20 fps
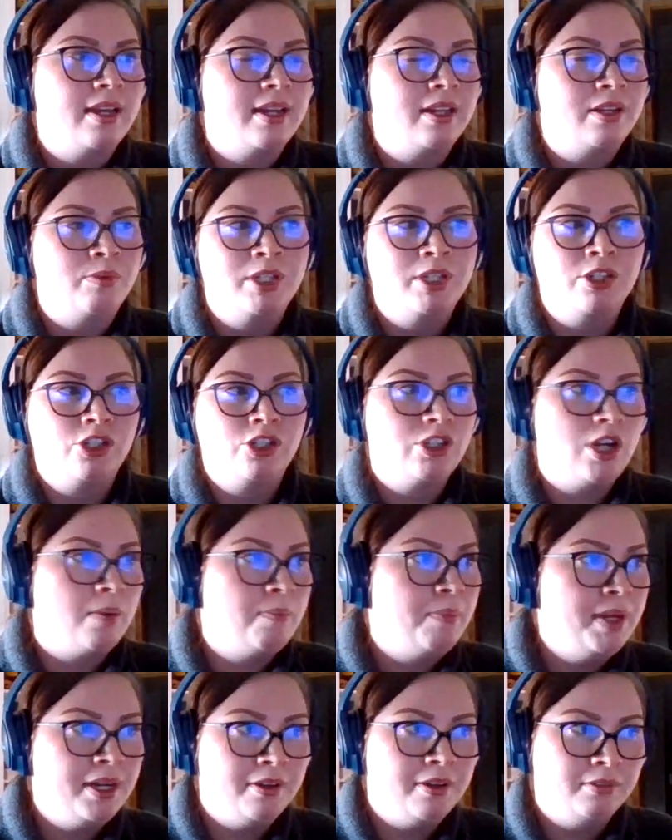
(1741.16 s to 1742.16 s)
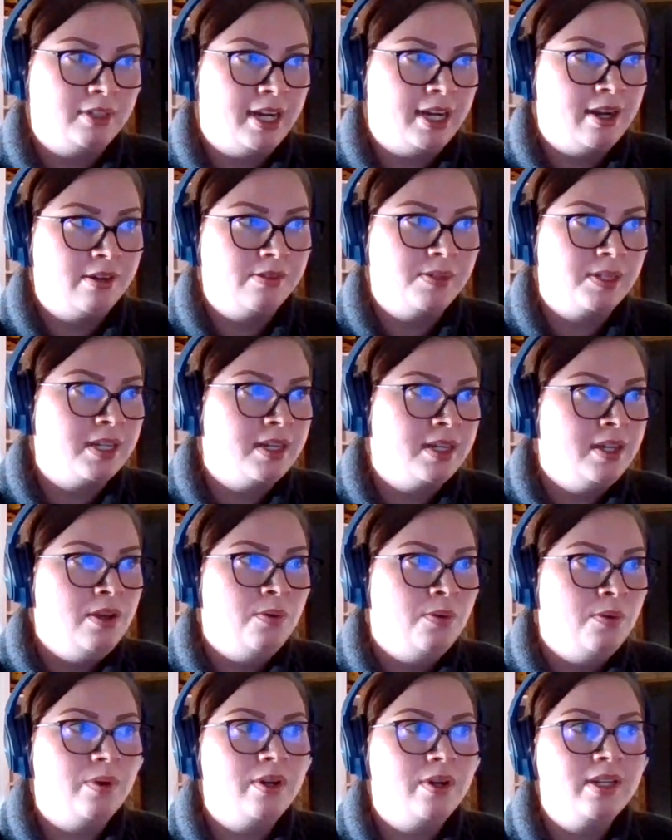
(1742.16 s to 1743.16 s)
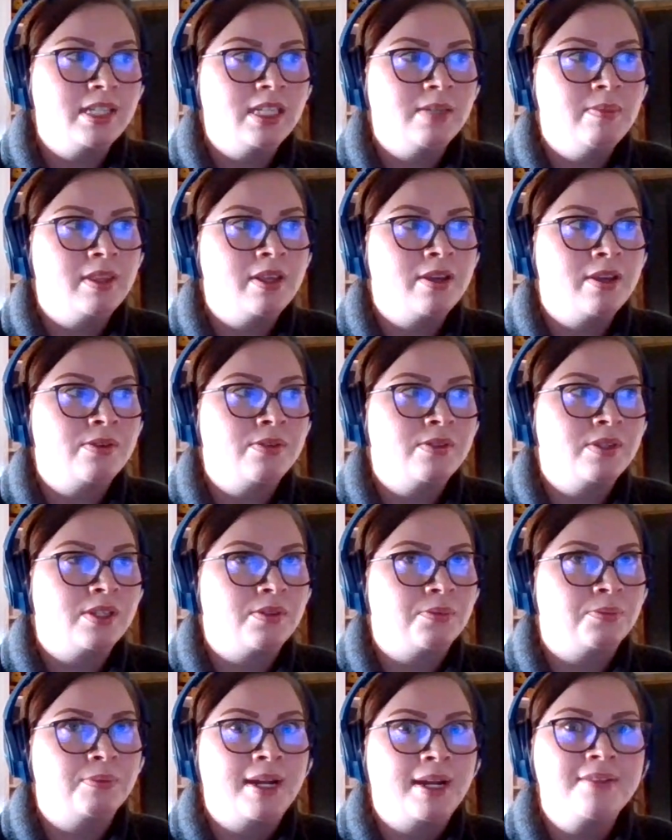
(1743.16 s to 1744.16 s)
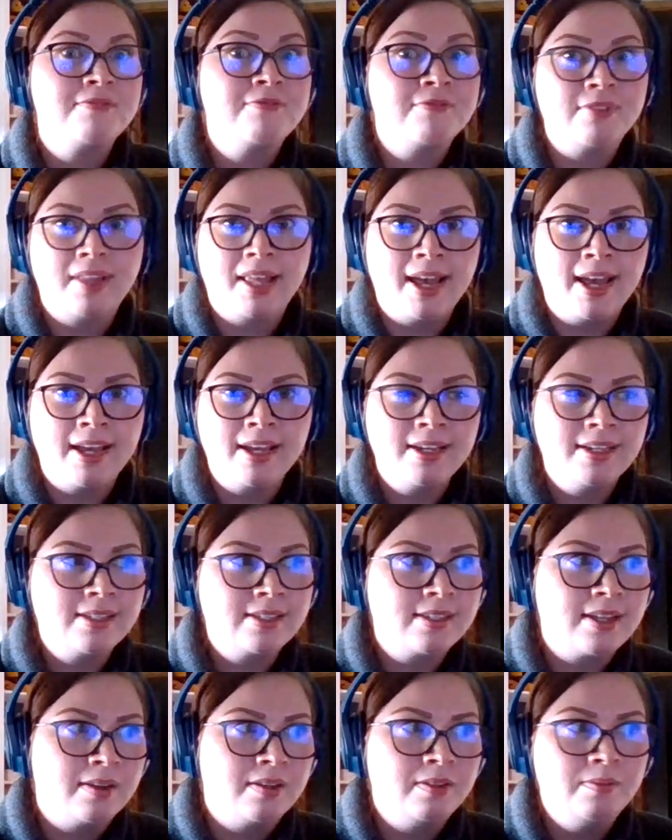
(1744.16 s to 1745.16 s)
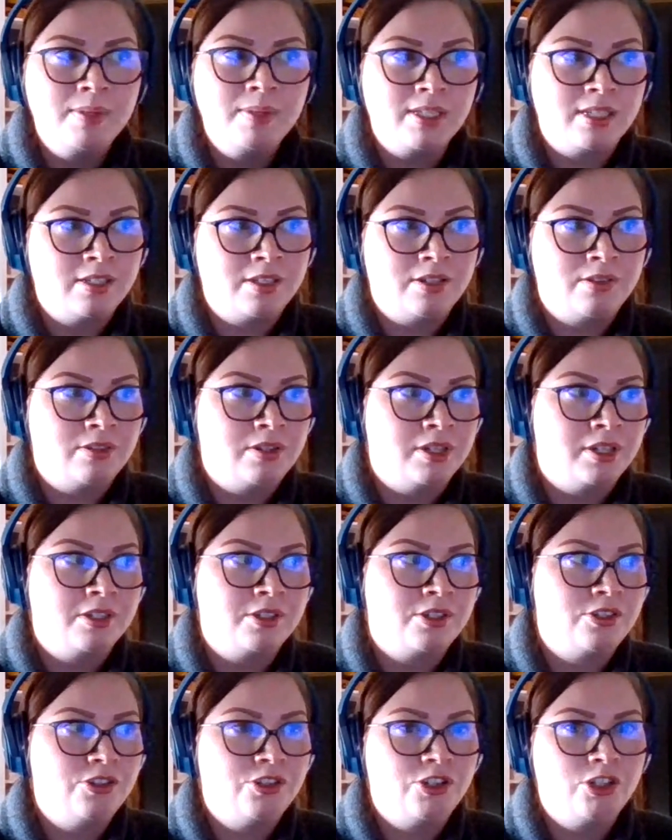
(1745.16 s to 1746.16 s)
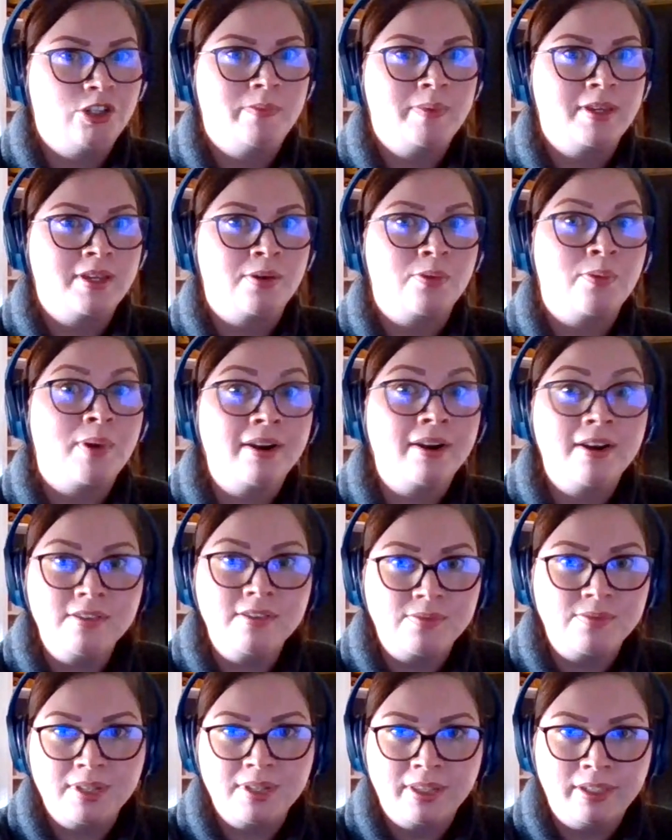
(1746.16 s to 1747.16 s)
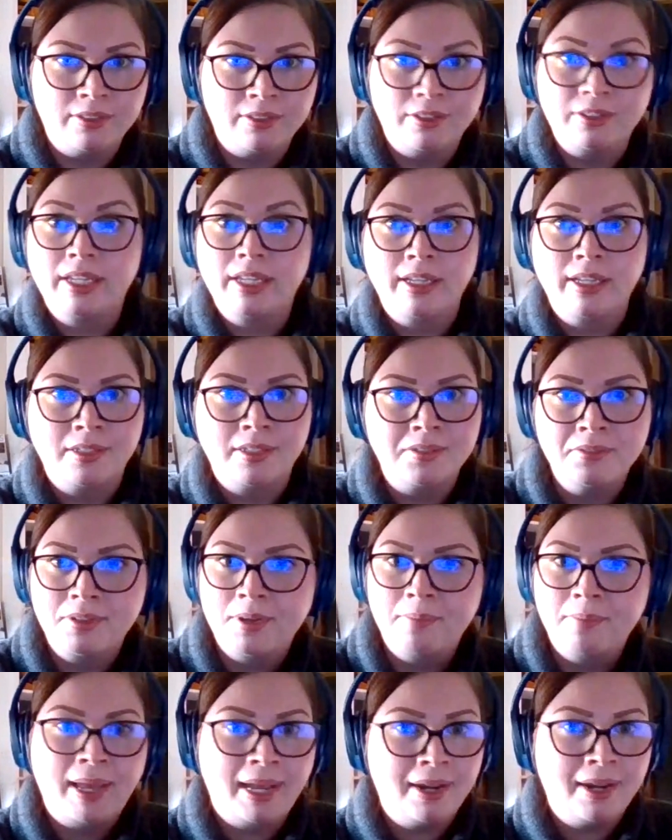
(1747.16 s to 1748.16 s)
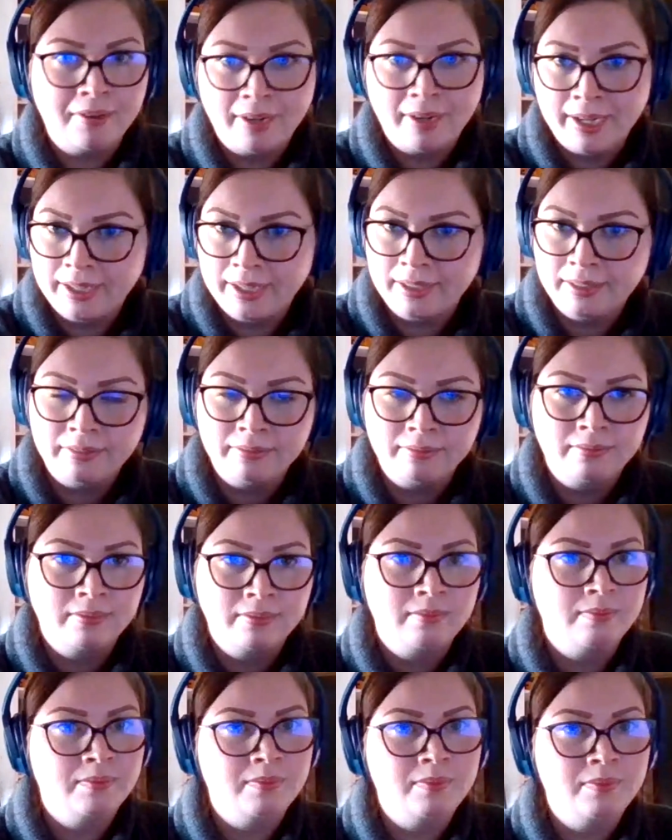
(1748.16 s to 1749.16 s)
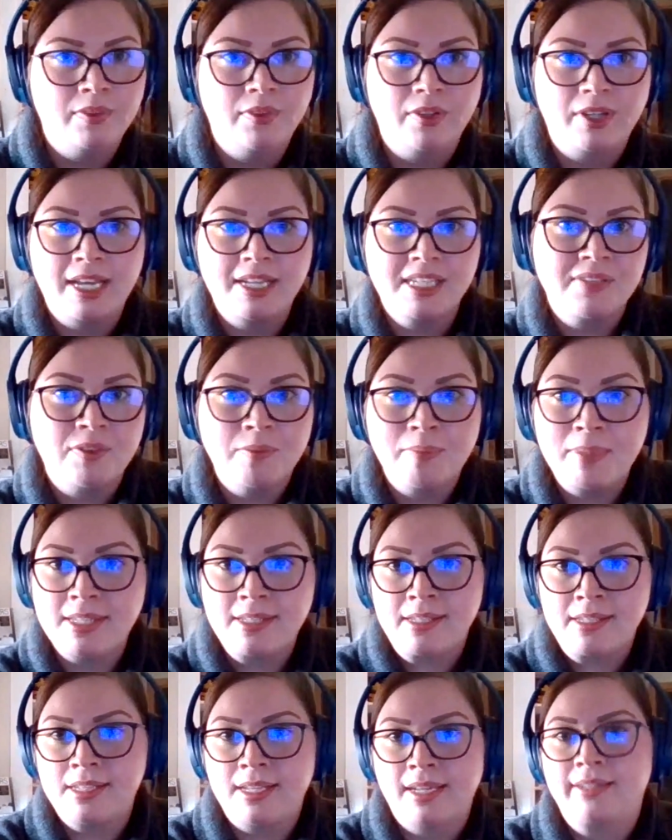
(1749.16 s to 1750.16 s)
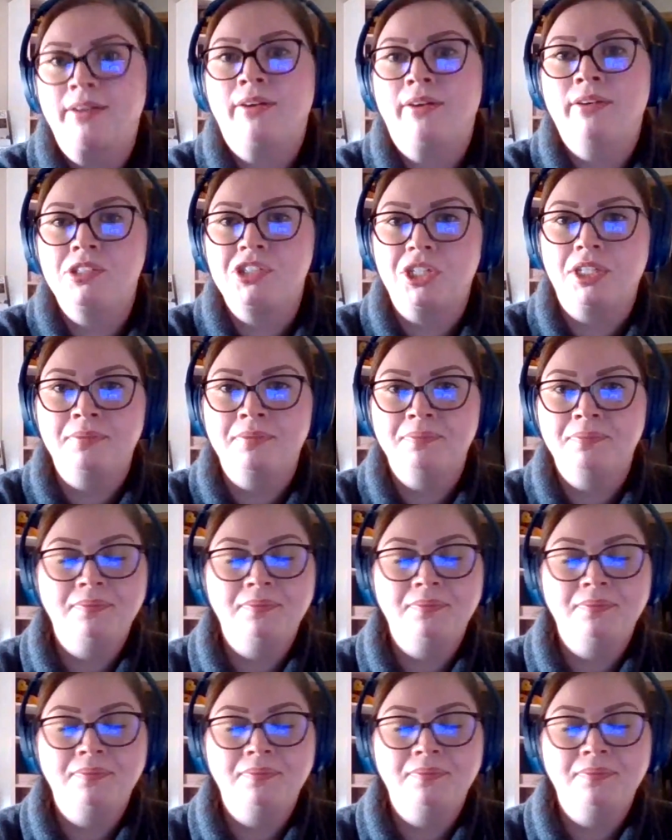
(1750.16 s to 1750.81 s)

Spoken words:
and when you're shopping around, what are some of those red flags that business owners should be aware of when they're looking and comparing and looking at different pieces of technology?